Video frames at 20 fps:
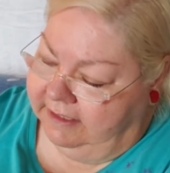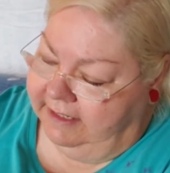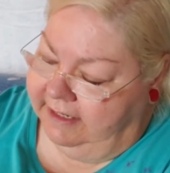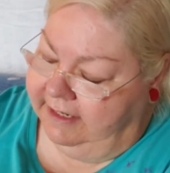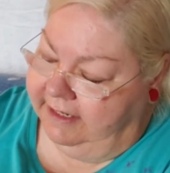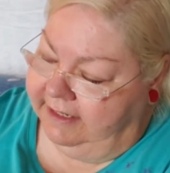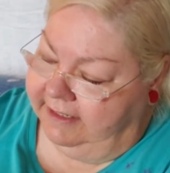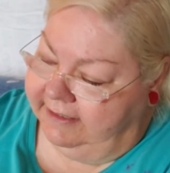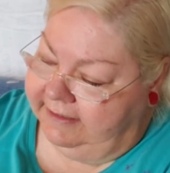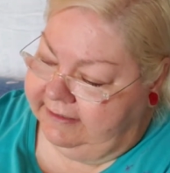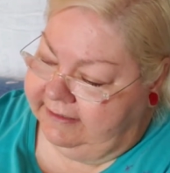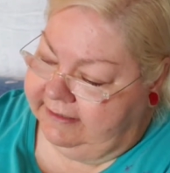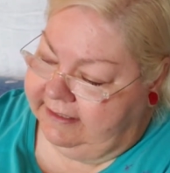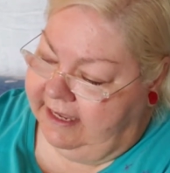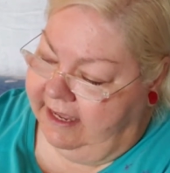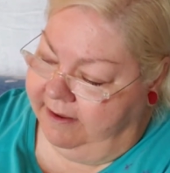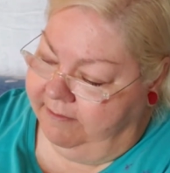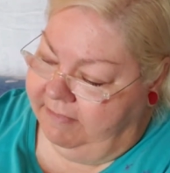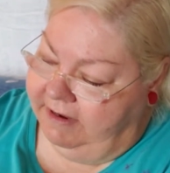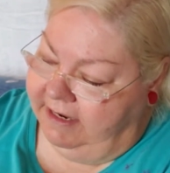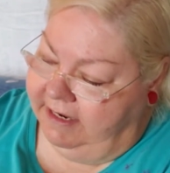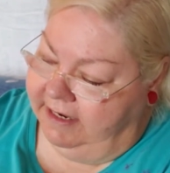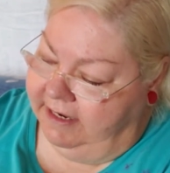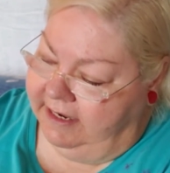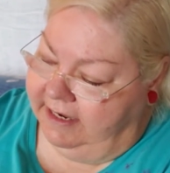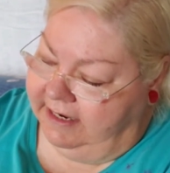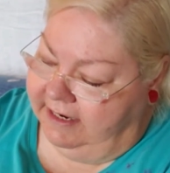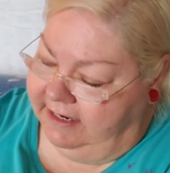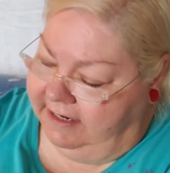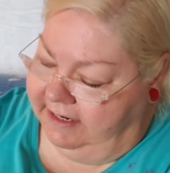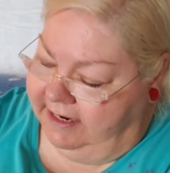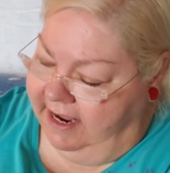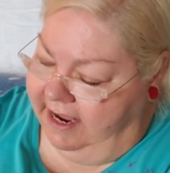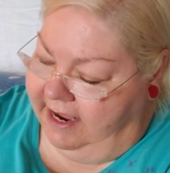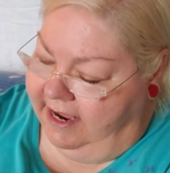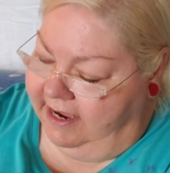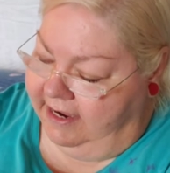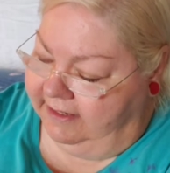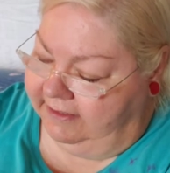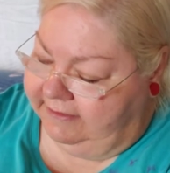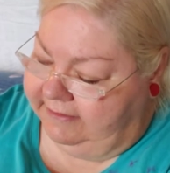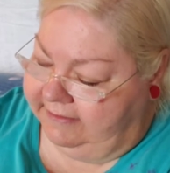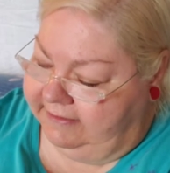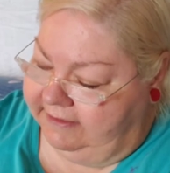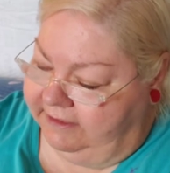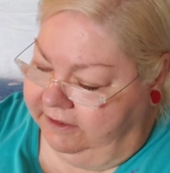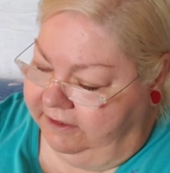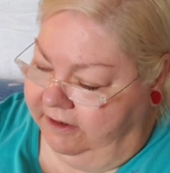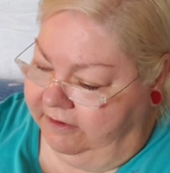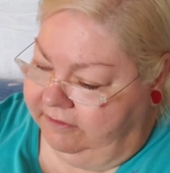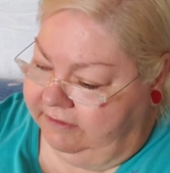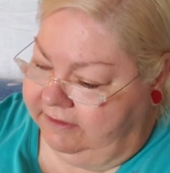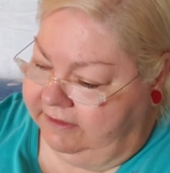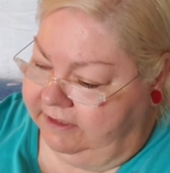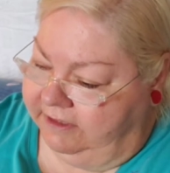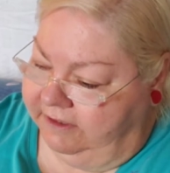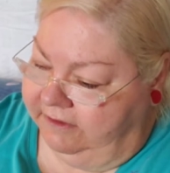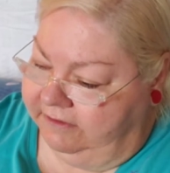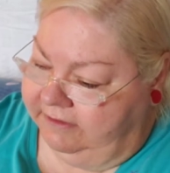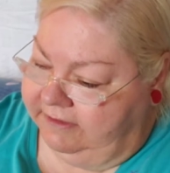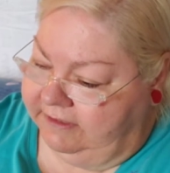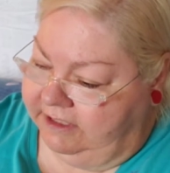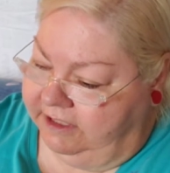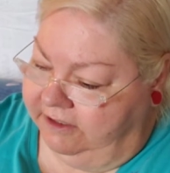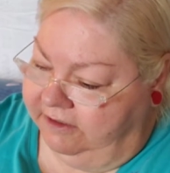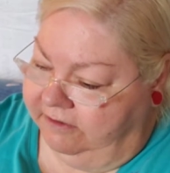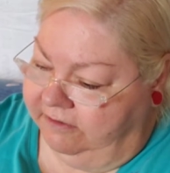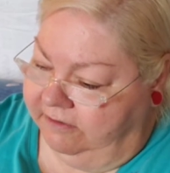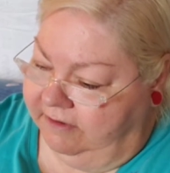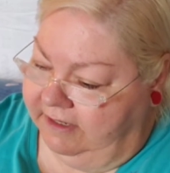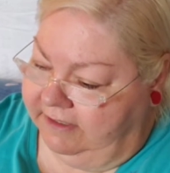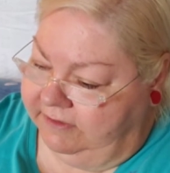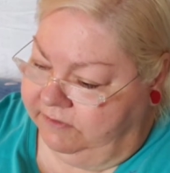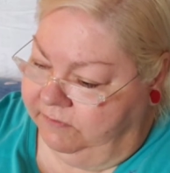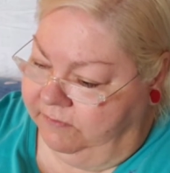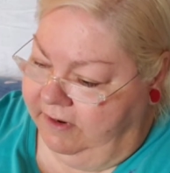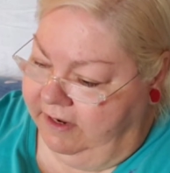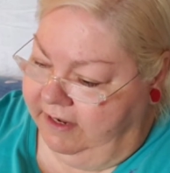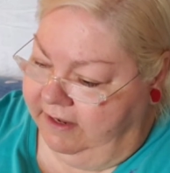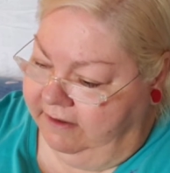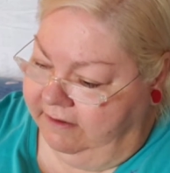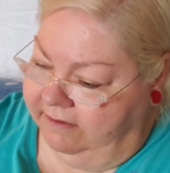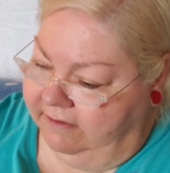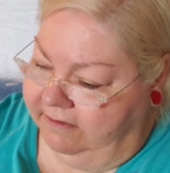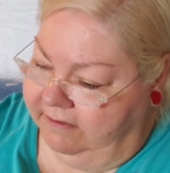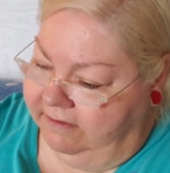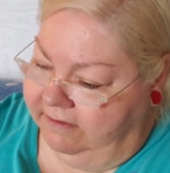It is coming in at 000 as well.